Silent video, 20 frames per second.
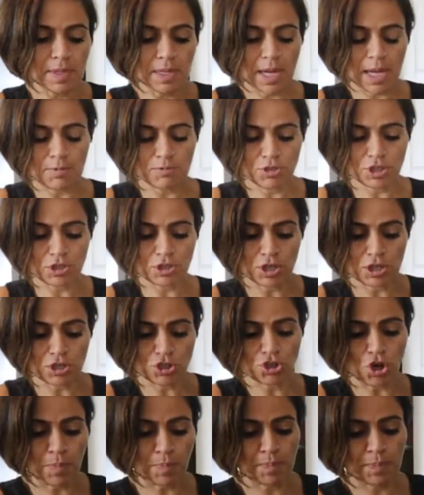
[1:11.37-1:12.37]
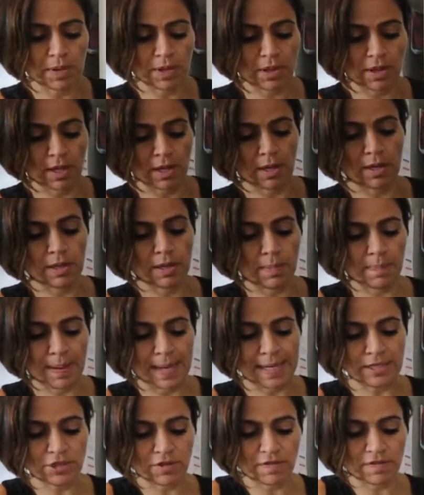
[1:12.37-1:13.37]
I'm just going to chop the
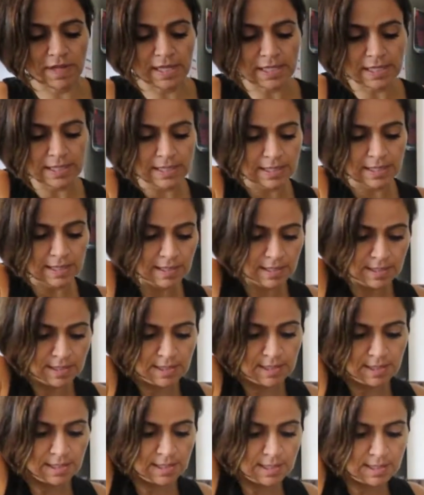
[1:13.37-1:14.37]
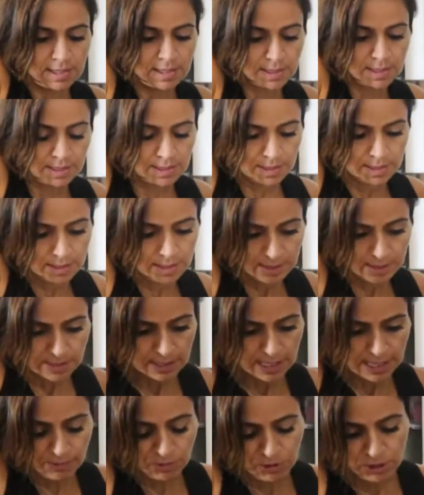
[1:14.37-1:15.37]
base of this.
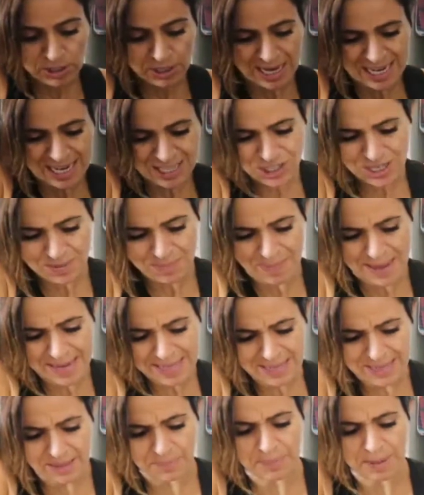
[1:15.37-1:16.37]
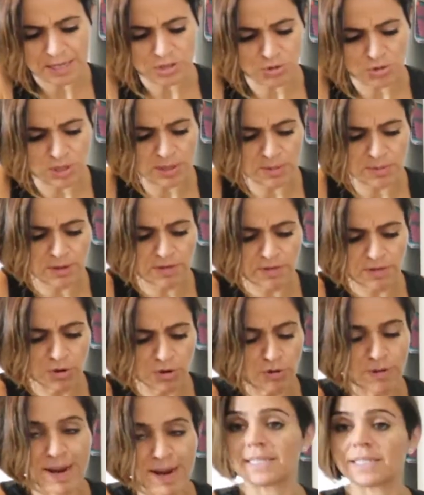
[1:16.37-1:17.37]
I'm going to actually make sure that the
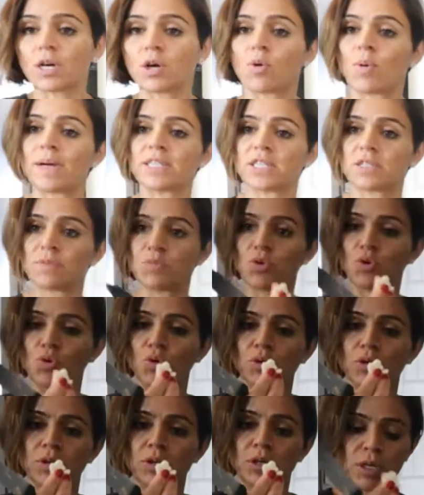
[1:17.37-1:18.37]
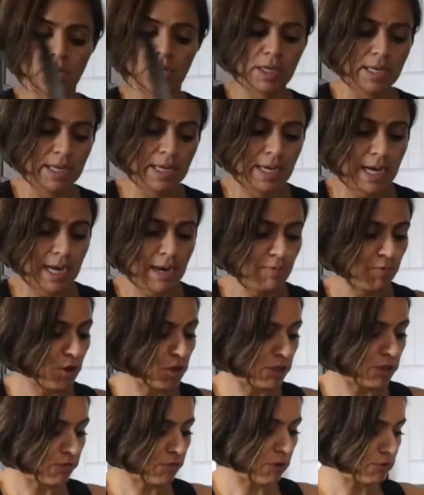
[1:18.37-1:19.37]
florets are quite small. I've
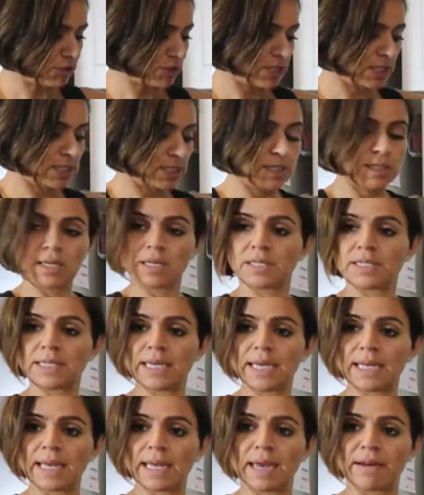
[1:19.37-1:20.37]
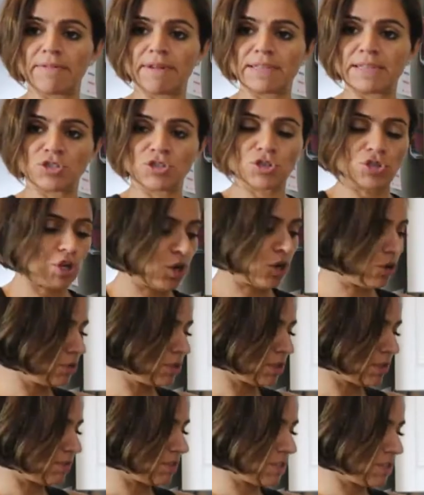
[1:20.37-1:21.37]
got the roasted tin here ready to go,
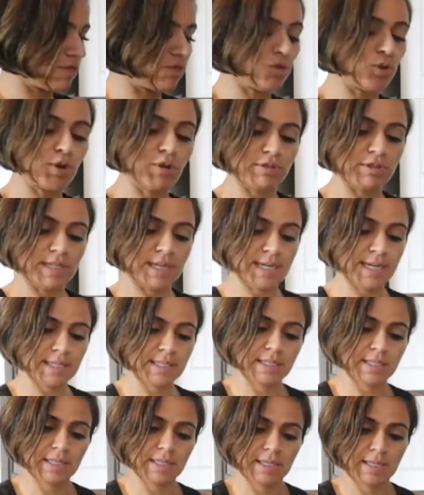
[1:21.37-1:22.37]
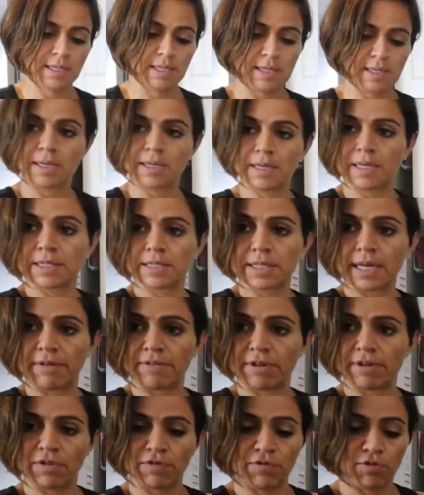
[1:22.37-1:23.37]
so I've just spoiled it. Get
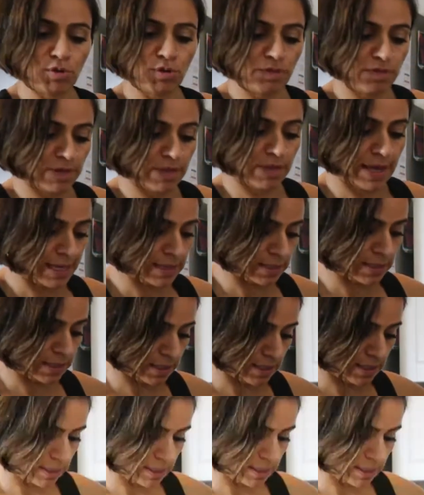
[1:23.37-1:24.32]
rid of all of that.